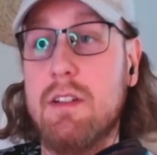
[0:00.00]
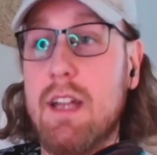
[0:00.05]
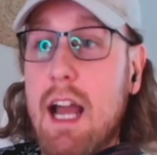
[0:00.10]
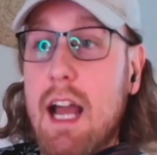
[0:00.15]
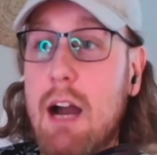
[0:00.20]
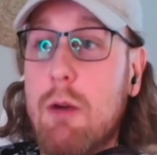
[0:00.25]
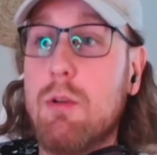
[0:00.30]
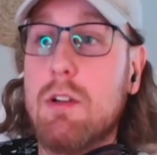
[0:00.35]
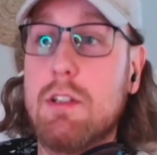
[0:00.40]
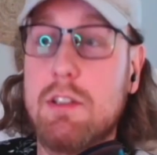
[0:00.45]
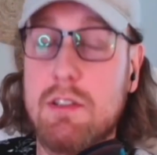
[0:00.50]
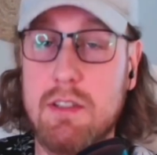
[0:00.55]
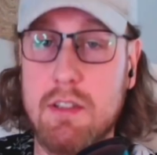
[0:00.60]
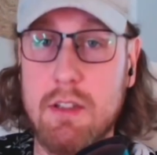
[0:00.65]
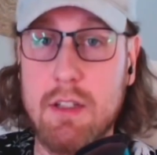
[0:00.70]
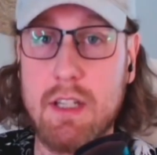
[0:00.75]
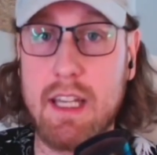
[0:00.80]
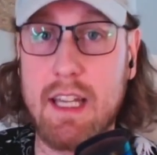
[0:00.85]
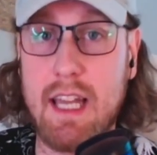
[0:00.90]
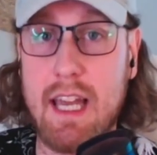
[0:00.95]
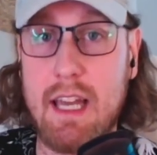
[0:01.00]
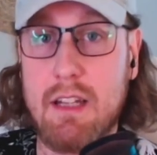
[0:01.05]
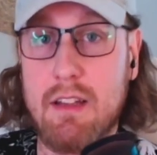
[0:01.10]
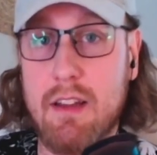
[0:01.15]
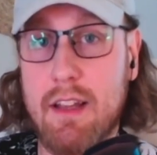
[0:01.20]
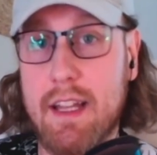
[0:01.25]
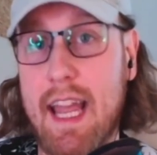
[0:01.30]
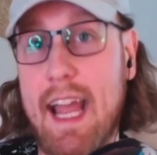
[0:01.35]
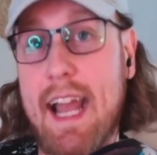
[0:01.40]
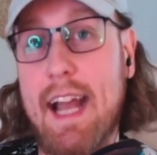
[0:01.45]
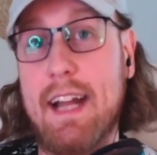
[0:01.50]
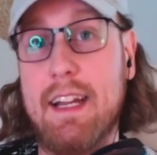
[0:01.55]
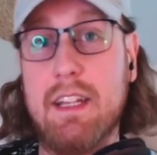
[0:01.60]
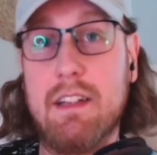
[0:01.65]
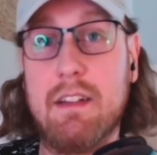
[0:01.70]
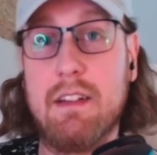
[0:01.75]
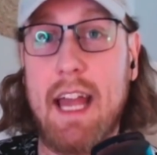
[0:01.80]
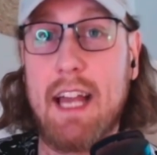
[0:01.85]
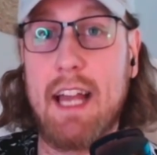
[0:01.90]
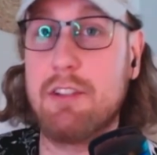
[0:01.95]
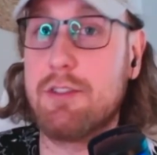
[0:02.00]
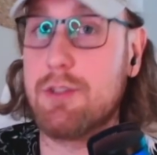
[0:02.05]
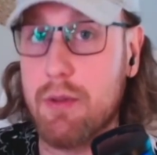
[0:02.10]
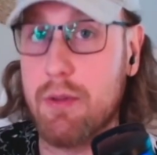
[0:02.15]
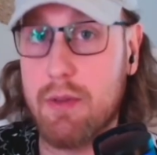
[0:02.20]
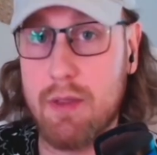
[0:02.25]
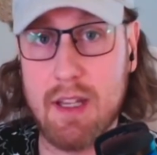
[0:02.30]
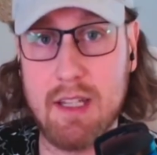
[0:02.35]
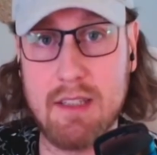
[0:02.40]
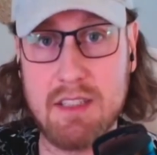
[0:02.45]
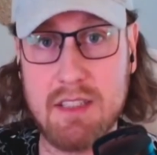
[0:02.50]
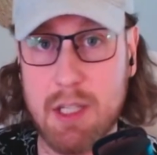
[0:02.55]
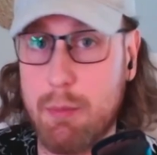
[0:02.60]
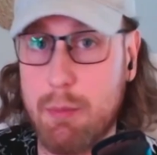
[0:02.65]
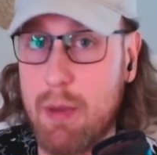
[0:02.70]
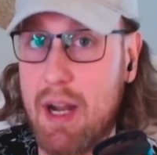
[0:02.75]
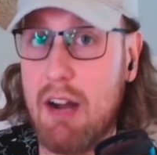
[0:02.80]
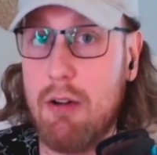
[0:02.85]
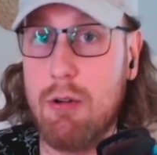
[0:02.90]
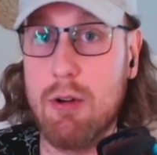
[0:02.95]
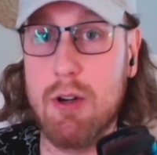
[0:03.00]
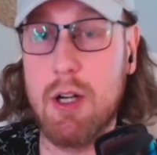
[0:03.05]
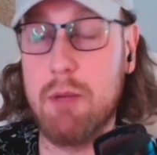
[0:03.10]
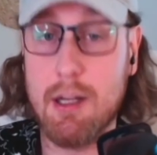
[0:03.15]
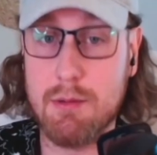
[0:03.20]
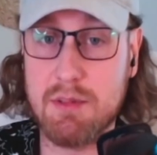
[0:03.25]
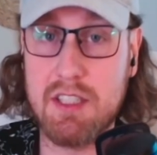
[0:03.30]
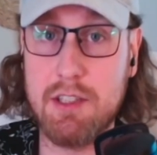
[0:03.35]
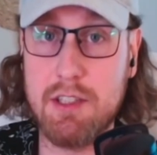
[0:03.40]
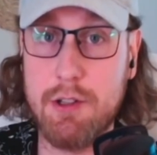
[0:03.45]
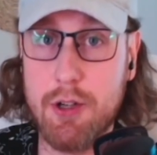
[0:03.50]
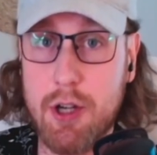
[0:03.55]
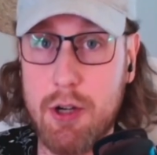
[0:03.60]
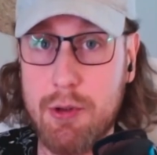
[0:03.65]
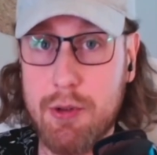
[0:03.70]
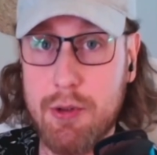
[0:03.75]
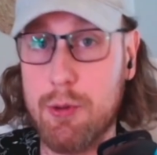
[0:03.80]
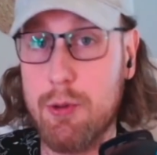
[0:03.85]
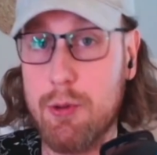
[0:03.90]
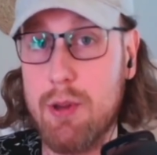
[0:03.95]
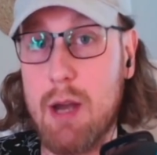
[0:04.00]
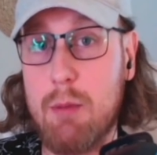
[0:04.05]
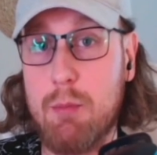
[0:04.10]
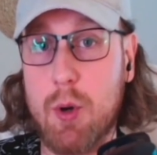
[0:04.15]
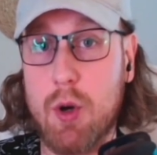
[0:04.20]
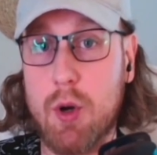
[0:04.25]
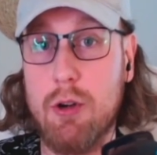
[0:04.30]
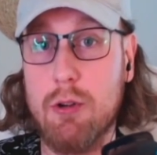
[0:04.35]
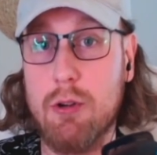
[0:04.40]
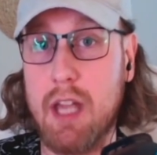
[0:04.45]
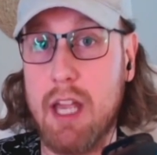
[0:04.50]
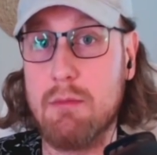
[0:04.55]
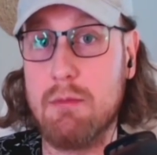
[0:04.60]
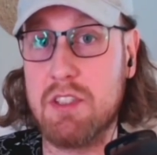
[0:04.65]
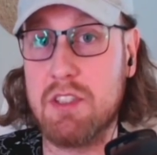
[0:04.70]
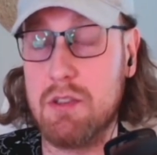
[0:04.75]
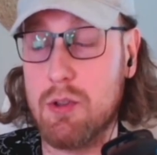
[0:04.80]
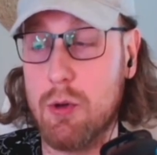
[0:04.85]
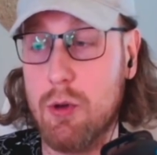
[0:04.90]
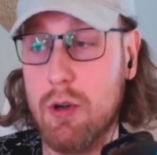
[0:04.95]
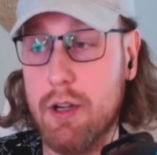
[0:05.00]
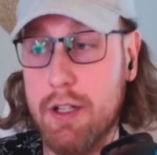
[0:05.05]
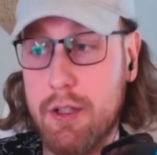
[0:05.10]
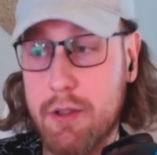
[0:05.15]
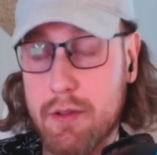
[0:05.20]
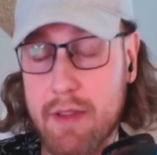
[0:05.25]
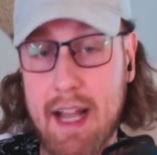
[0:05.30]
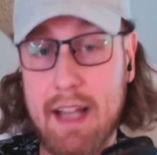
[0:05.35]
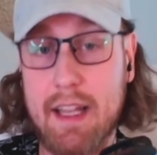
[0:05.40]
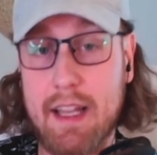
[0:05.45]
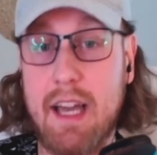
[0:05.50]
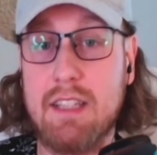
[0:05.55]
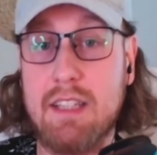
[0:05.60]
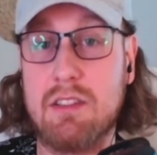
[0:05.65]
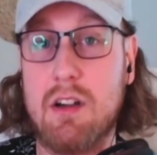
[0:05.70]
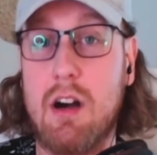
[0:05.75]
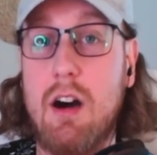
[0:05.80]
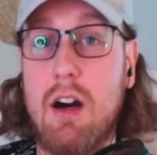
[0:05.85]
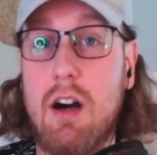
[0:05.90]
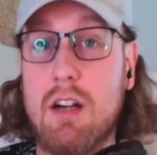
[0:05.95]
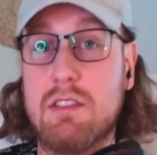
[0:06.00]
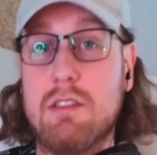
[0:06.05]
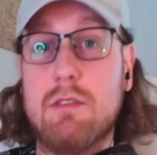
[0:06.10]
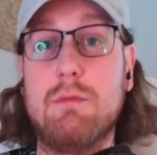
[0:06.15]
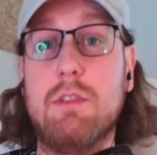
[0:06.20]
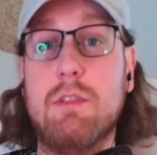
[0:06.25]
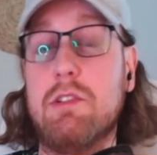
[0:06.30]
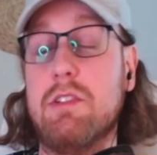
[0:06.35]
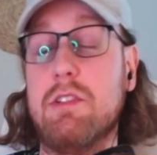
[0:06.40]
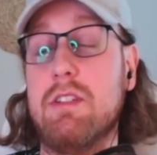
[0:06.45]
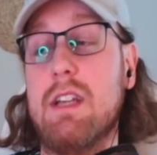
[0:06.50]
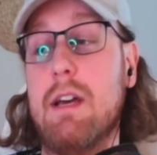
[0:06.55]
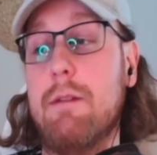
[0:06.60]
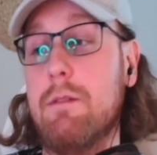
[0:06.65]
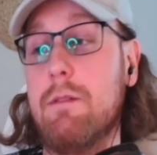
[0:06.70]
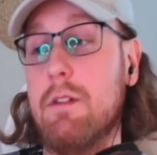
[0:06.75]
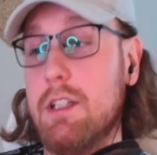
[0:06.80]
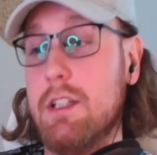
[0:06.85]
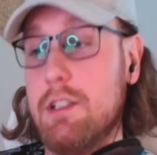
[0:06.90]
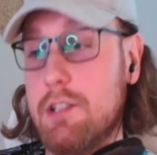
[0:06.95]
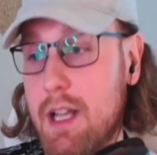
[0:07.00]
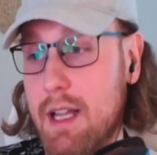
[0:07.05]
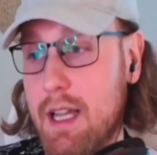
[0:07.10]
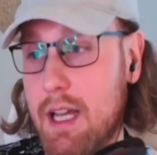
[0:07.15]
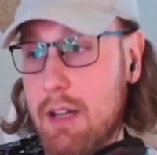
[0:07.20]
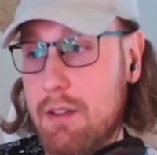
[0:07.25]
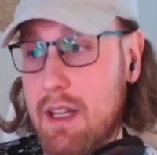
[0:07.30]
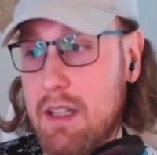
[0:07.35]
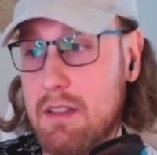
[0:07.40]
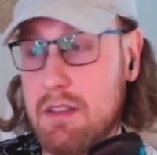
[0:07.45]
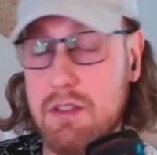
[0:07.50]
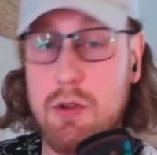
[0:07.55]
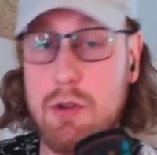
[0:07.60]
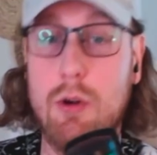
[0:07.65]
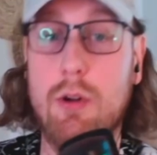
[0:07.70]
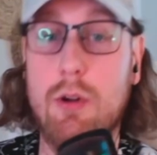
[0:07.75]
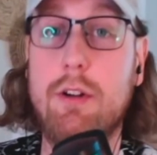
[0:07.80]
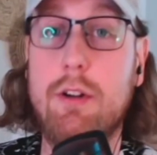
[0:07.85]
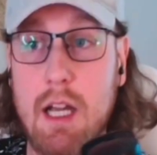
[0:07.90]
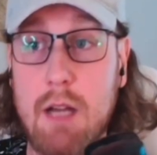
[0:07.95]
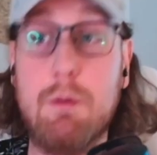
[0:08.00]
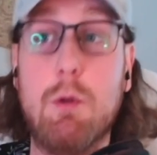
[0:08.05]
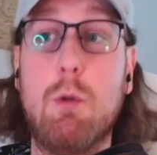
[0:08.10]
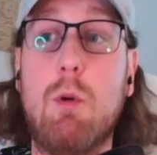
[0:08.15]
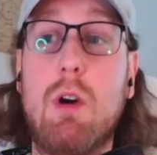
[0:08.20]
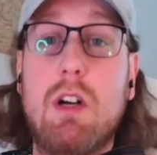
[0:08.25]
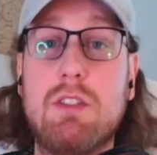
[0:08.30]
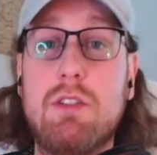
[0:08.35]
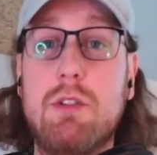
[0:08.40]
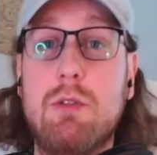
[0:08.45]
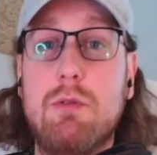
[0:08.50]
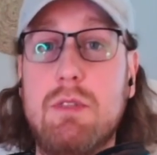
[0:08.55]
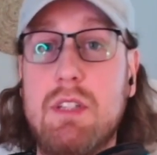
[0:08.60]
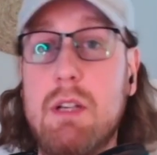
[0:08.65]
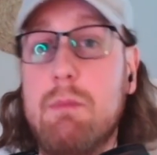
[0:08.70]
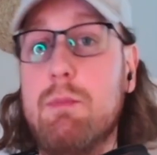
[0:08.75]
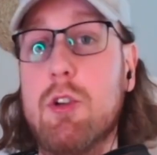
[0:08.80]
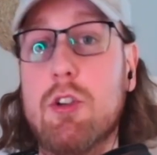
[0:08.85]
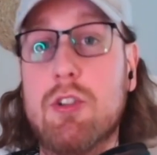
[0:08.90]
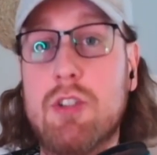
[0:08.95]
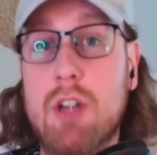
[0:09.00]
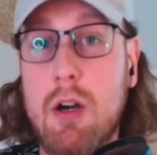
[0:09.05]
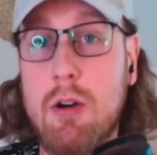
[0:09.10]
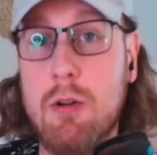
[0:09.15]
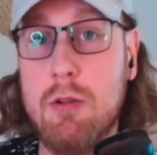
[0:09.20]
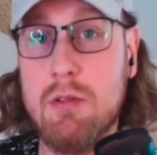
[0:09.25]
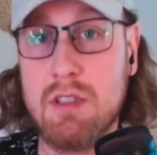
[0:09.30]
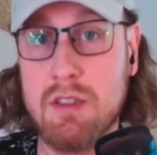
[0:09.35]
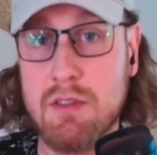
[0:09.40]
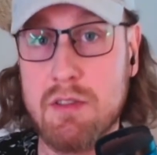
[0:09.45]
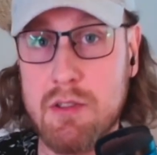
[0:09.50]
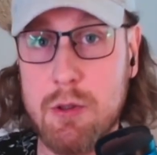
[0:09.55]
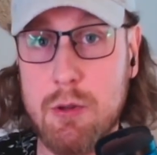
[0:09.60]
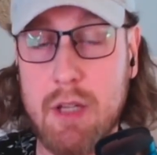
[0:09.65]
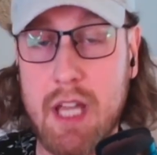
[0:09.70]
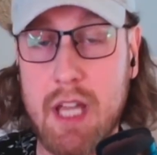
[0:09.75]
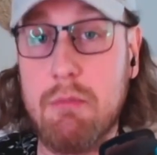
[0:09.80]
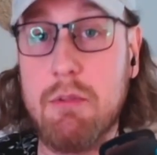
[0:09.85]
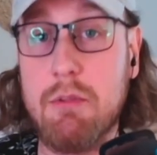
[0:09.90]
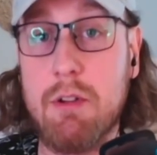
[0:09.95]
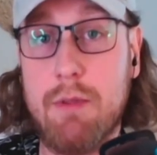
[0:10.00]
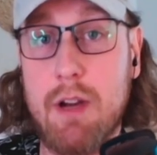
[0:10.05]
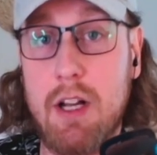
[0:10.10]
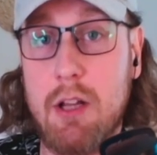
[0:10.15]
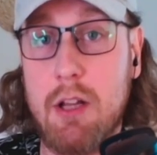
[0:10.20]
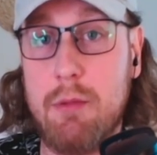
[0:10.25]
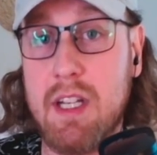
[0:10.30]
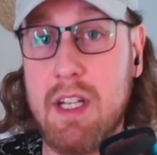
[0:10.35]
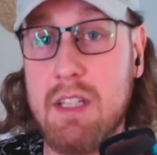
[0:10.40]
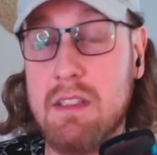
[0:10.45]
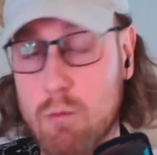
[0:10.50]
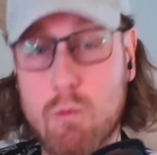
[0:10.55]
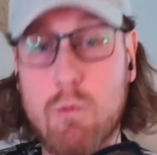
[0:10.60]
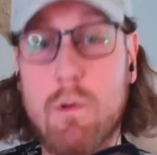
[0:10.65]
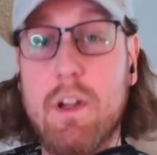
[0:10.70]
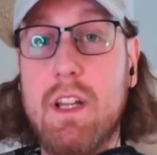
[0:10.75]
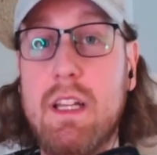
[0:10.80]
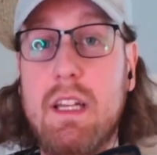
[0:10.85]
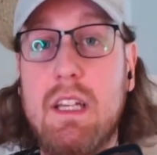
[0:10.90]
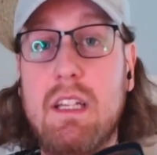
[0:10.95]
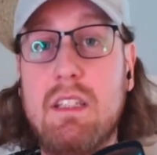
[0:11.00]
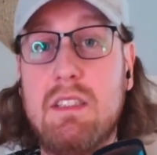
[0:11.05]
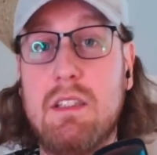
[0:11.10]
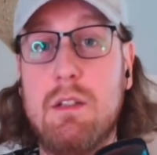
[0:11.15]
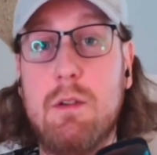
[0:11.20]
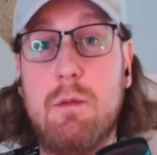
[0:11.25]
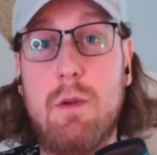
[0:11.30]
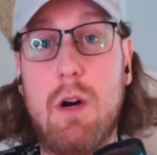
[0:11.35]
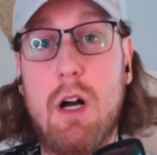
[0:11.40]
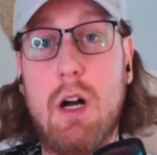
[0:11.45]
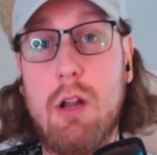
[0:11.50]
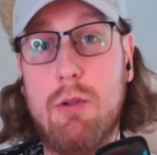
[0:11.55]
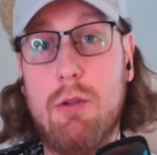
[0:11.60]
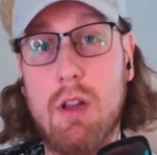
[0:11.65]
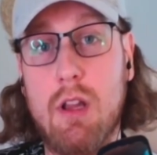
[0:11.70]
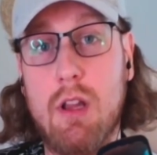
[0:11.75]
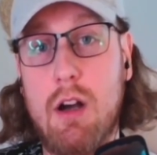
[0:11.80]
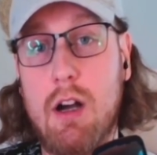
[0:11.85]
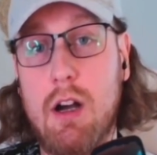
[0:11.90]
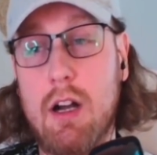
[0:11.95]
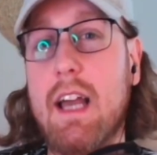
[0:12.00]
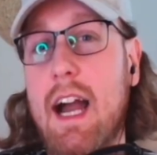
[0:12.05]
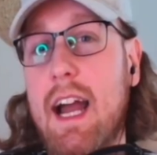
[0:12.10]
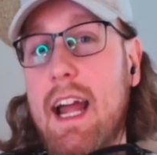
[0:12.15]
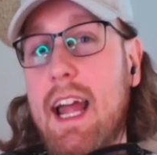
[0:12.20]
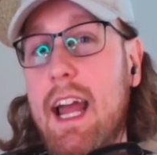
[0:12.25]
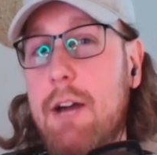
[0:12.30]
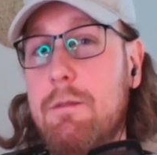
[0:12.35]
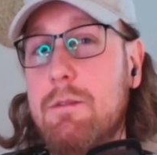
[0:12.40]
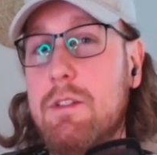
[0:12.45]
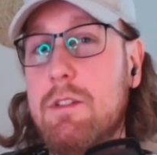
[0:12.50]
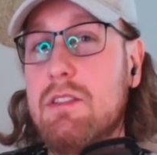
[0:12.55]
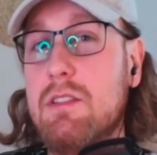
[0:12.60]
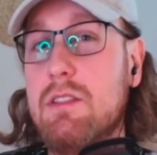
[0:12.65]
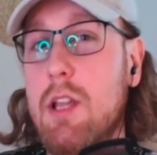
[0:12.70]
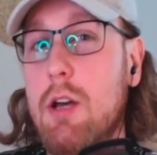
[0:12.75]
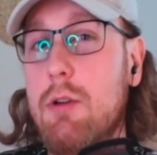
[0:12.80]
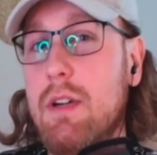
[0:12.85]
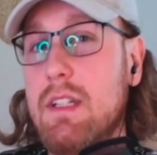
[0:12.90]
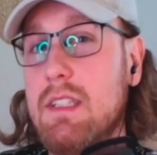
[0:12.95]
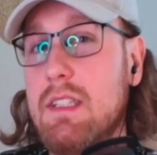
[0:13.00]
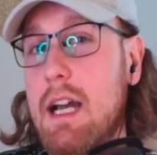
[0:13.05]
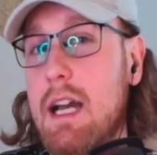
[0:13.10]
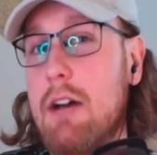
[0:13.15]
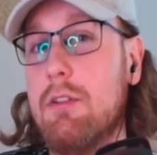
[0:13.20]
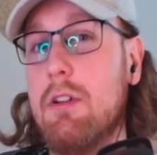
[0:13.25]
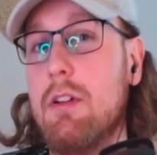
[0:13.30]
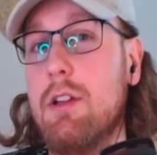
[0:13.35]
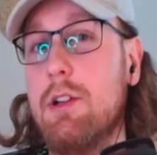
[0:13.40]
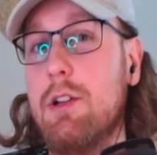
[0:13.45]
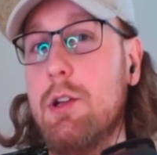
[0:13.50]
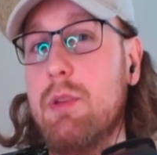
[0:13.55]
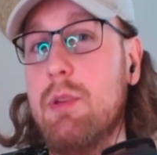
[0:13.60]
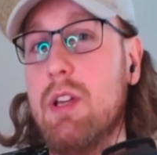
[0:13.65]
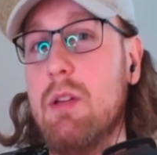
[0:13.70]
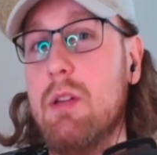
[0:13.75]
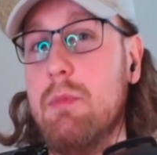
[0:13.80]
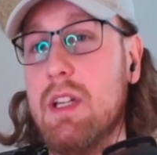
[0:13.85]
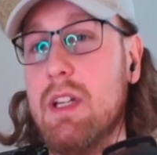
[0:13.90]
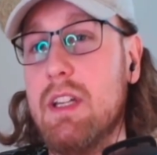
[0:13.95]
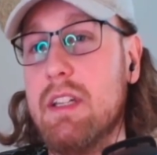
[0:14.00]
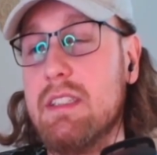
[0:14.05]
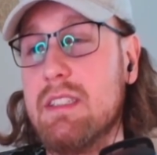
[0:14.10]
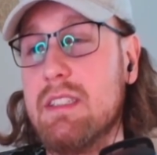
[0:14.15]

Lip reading: Now we're just looking at adding extra things like power up. I'm still going through that Burrow Games tutorial. That guy's awesome. You should definitely check out that tutorial if you want to dip your toes into game development. Really easy to follow along. I have to slow it down a little bit because